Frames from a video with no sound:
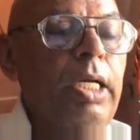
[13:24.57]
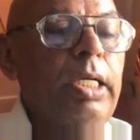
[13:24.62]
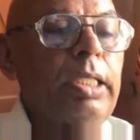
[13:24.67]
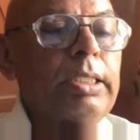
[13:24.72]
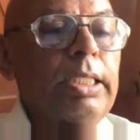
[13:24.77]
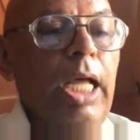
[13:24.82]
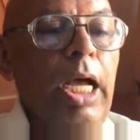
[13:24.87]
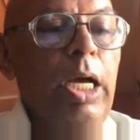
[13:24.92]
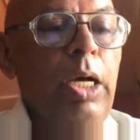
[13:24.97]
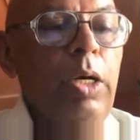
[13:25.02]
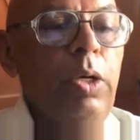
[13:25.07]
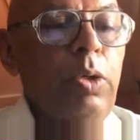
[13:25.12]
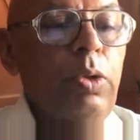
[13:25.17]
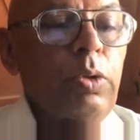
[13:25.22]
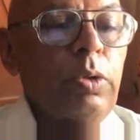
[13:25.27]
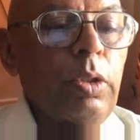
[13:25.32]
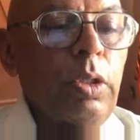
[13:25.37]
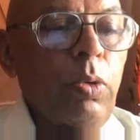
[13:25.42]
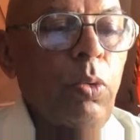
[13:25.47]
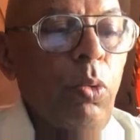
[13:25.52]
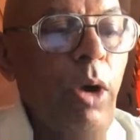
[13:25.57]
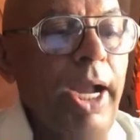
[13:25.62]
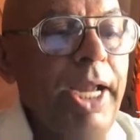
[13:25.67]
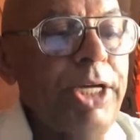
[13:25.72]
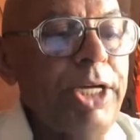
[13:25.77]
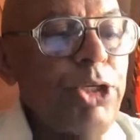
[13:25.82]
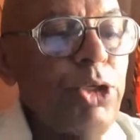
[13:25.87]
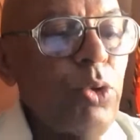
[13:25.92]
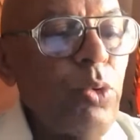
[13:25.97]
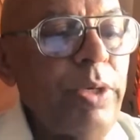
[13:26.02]
Now,
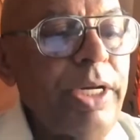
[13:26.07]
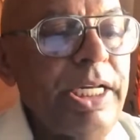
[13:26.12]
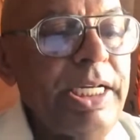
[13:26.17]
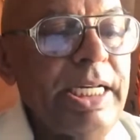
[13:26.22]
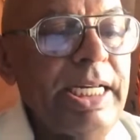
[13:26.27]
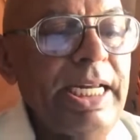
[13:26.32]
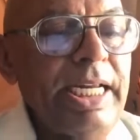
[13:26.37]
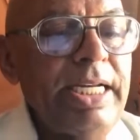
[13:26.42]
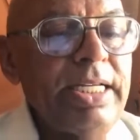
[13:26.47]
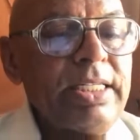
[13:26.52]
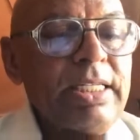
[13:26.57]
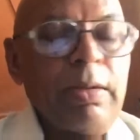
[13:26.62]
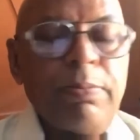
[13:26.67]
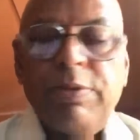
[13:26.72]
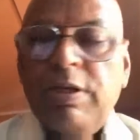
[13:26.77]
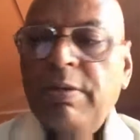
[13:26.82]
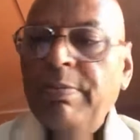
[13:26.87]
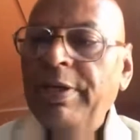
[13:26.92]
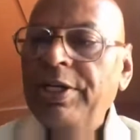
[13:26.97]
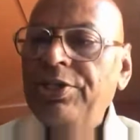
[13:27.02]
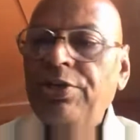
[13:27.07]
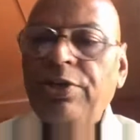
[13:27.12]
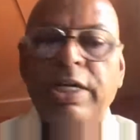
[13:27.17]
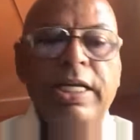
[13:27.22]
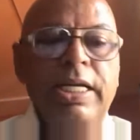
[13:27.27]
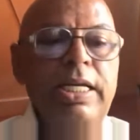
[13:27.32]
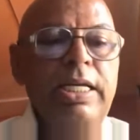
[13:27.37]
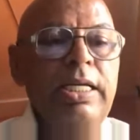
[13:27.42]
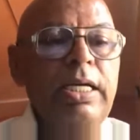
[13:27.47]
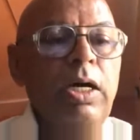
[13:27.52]
why do we need
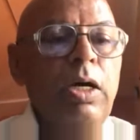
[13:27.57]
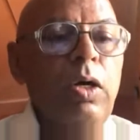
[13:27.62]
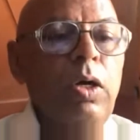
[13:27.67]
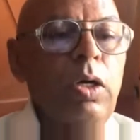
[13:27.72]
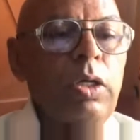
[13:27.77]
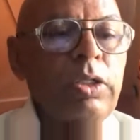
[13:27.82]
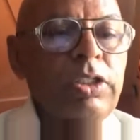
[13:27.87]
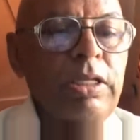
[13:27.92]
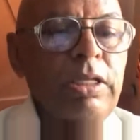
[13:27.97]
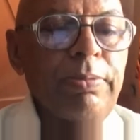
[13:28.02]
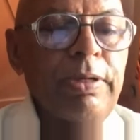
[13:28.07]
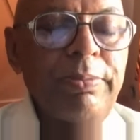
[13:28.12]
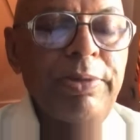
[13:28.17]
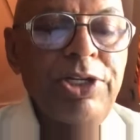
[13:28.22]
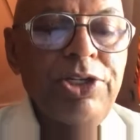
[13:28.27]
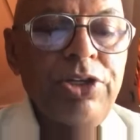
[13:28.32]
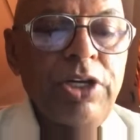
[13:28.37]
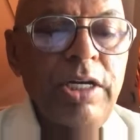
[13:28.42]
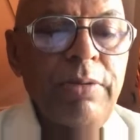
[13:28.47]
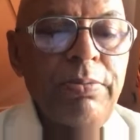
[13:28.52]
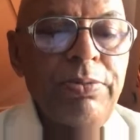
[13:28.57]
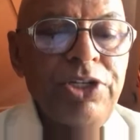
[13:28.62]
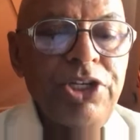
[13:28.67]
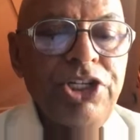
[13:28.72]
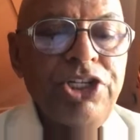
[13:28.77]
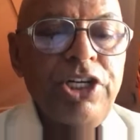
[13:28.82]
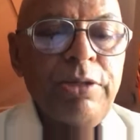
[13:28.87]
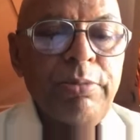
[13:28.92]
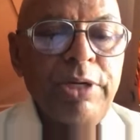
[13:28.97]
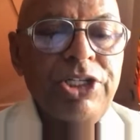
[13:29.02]
supplementary
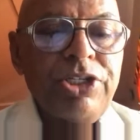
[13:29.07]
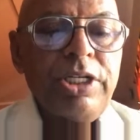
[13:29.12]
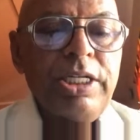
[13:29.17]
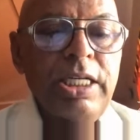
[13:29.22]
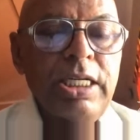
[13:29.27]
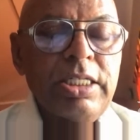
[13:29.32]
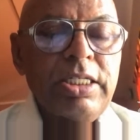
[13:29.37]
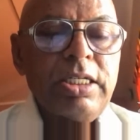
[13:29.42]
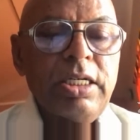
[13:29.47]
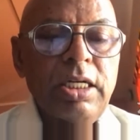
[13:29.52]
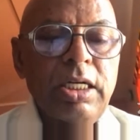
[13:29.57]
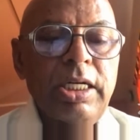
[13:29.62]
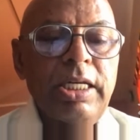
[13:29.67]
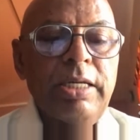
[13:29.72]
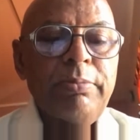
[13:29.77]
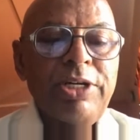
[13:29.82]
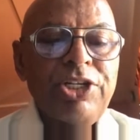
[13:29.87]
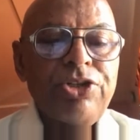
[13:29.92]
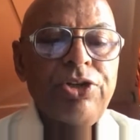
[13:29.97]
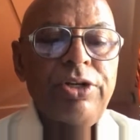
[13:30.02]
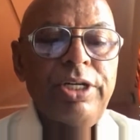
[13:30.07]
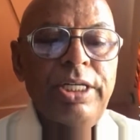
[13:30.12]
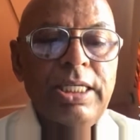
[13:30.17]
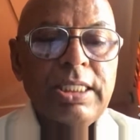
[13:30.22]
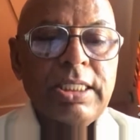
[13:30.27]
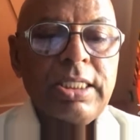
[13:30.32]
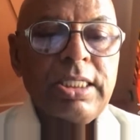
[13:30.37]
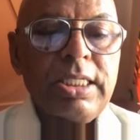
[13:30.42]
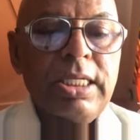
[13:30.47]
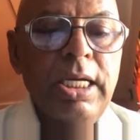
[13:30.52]
teaching materials, learning
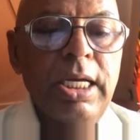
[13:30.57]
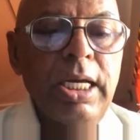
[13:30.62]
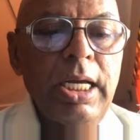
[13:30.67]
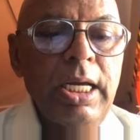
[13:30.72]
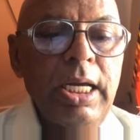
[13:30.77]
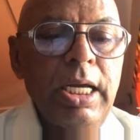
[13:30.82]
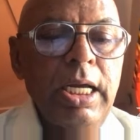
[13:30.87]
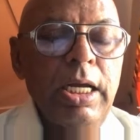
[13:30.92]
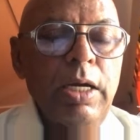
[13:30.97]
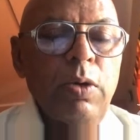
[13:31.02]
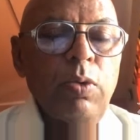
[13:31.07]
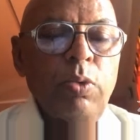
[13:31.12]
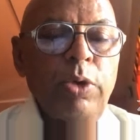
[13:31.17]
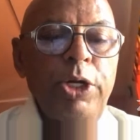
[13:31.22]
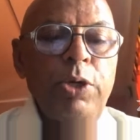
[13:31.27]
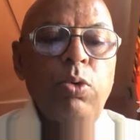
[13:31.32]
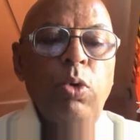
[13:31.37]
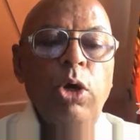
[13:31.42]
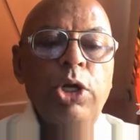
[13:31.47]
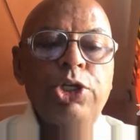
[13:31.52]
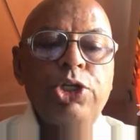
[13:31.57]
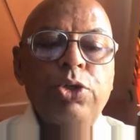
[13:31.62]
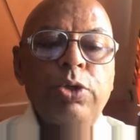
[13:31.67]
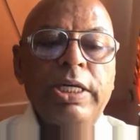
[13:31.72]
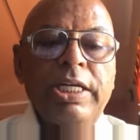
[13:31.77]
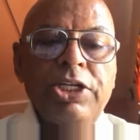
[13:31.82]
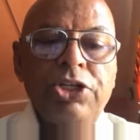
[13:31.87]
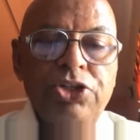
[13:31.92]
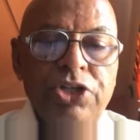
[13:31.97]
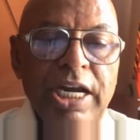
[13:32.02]
materials? We want to
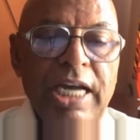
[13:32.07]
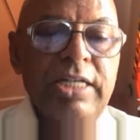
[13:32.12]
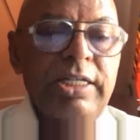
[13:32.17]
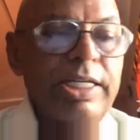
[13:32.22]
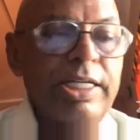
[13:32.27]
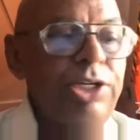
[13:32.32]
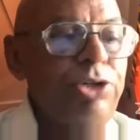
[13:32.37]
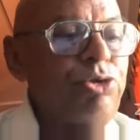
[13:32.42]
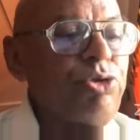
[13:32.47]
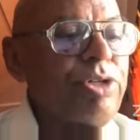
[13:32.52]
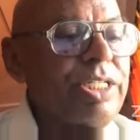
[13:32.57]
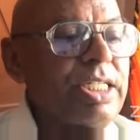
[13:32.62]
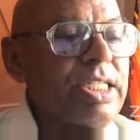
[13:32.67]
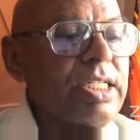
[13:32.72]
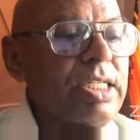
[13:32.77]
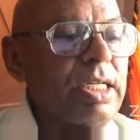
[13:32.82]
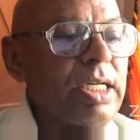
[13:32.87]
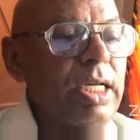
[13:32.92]
inject interest